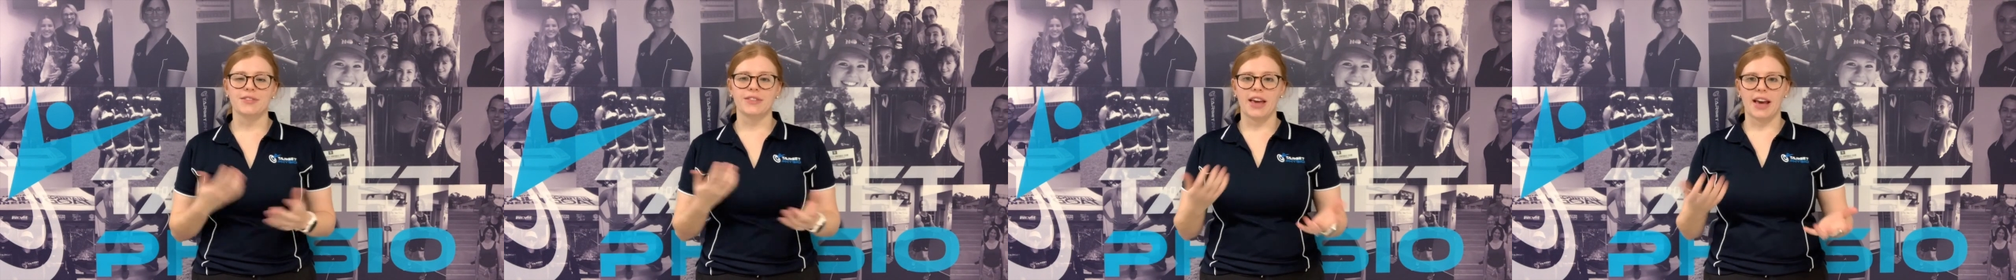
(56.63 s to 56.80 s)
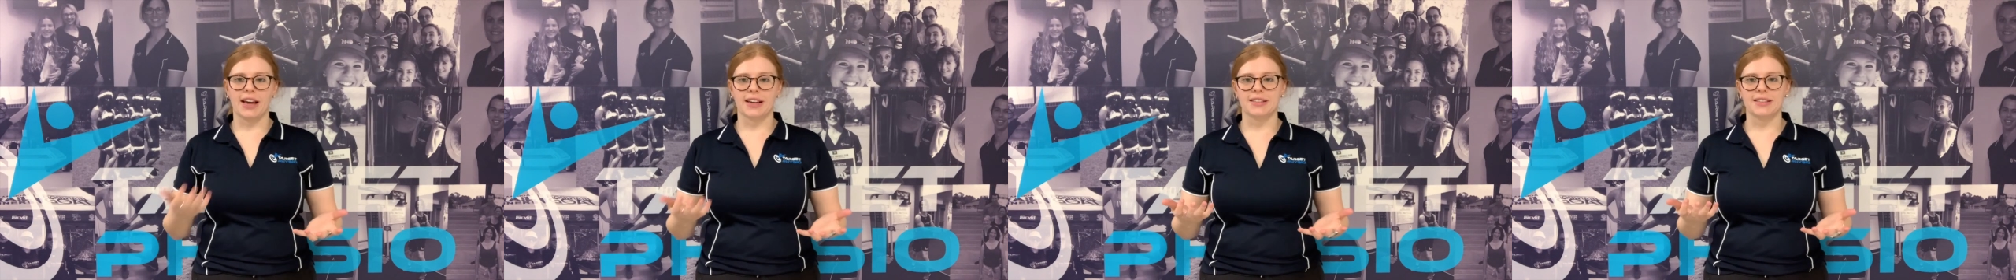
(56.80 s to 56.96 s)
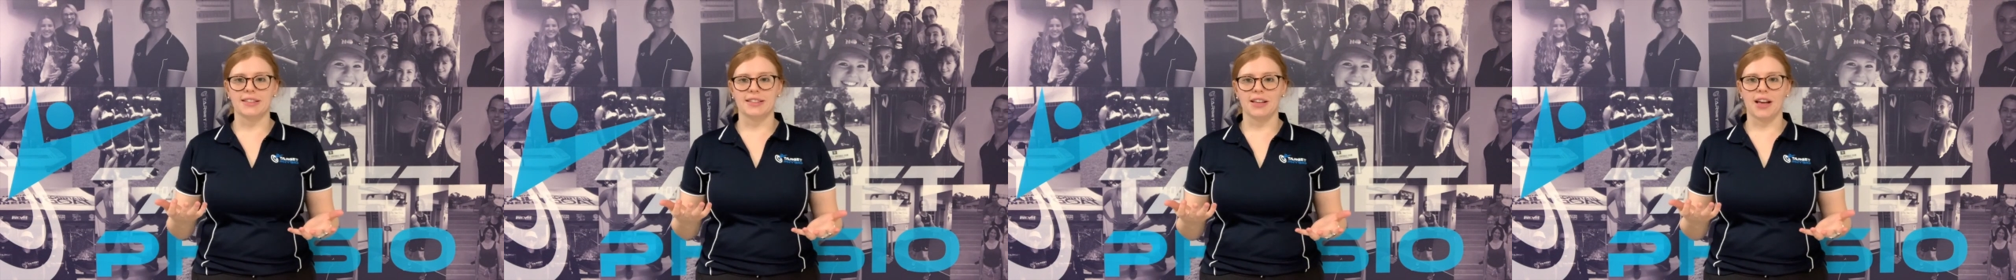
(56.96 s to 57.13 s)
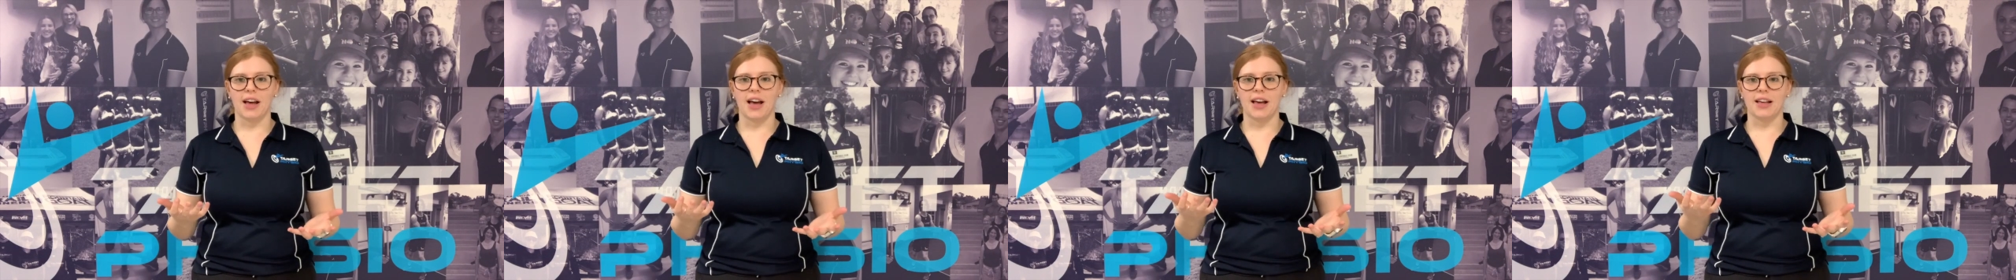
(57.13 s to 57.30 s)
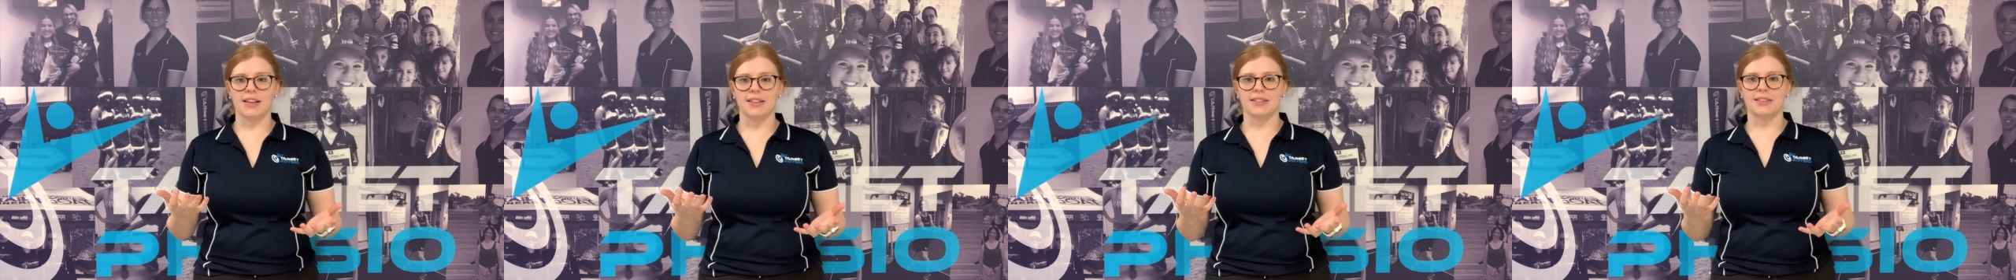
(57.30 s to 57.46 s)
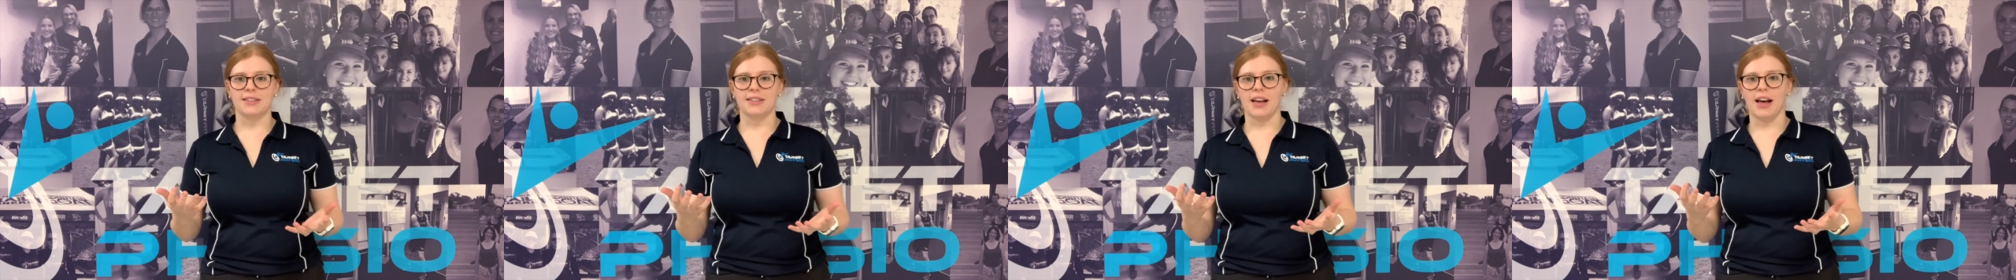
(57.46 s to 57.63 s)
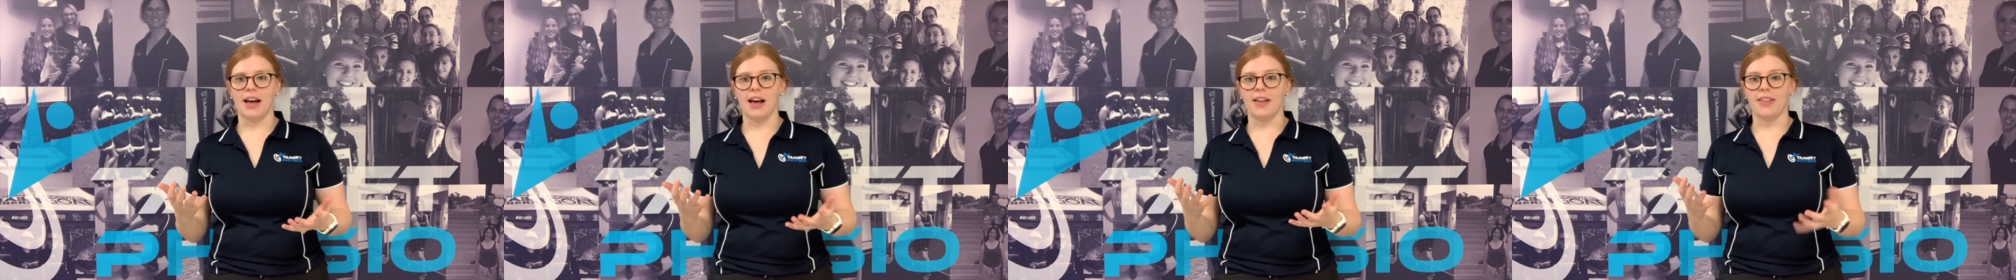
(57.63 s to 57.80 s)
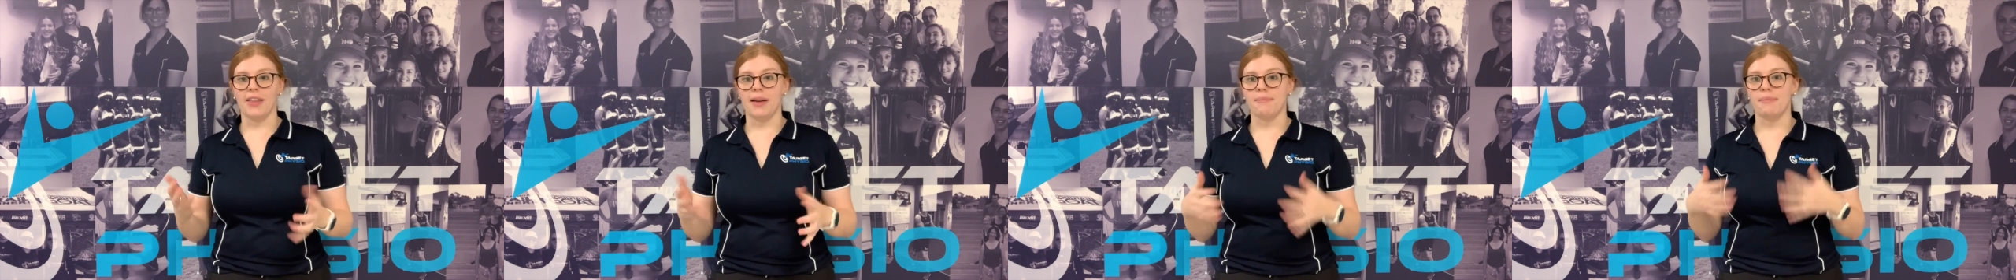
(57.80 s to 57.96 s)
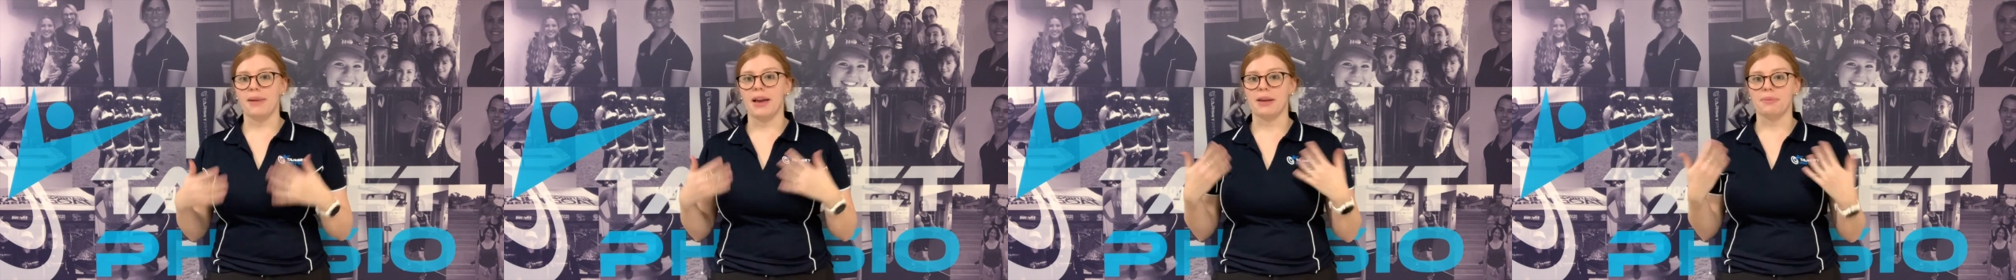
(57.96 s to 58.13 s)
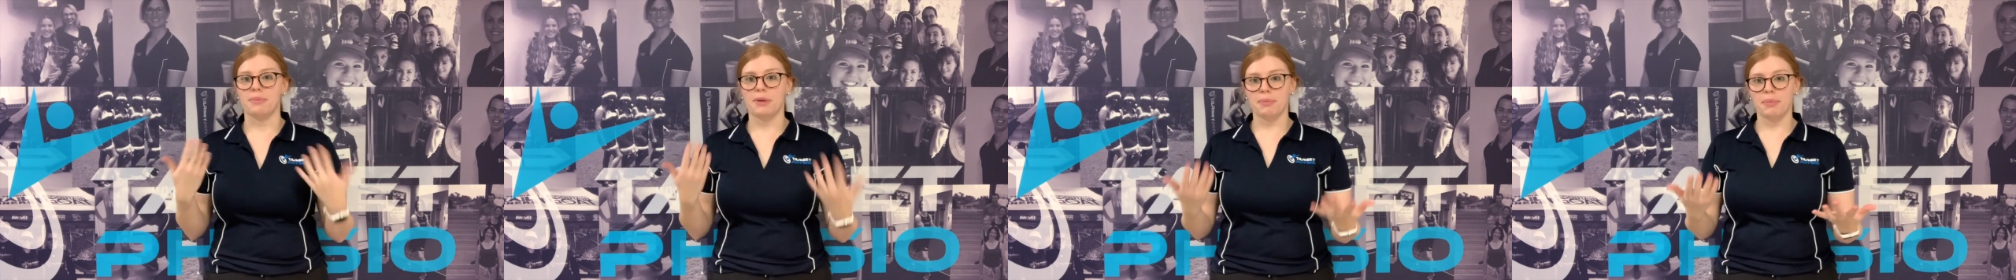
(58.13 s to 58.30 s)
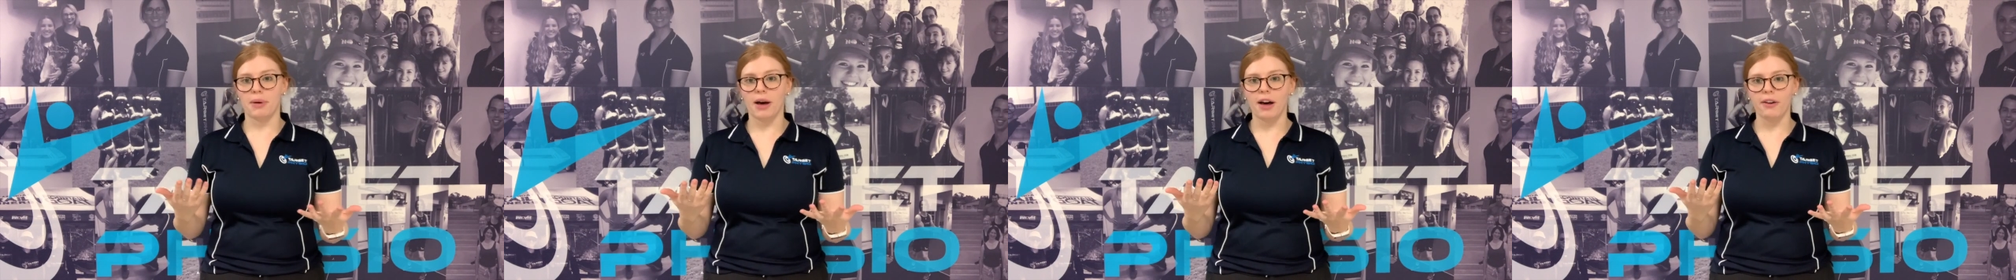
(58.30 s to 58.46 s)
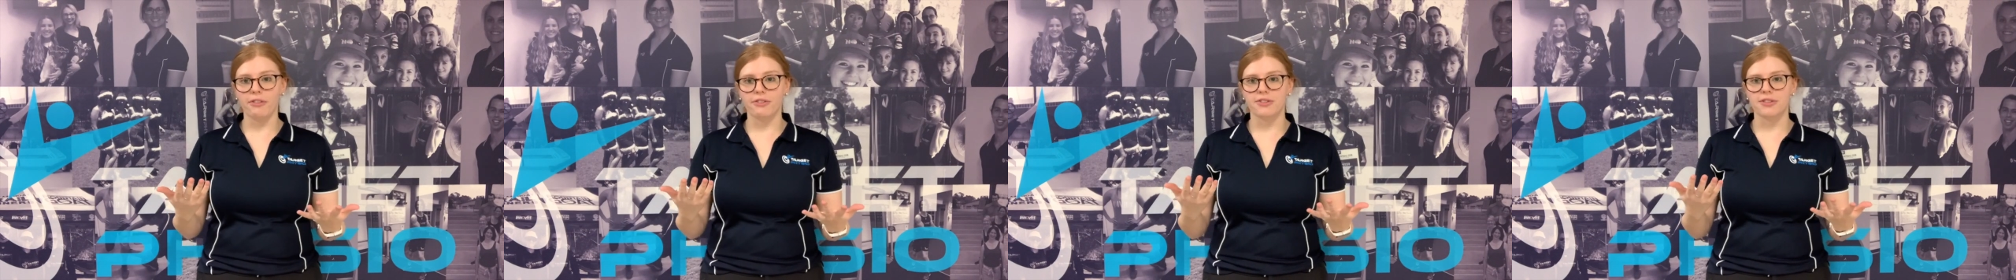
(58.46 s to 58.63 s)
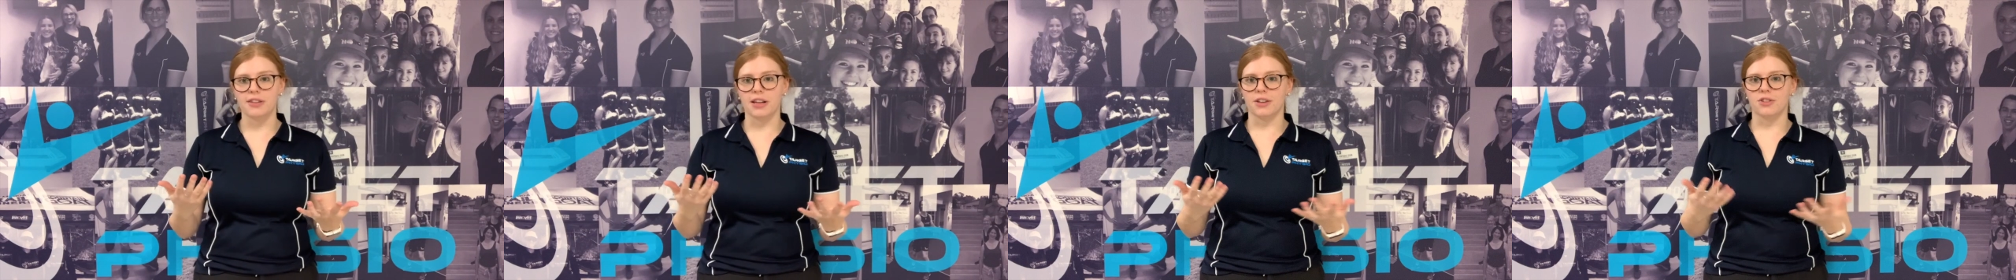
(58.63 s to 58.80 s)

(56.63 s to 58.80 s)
exercise that make me puff,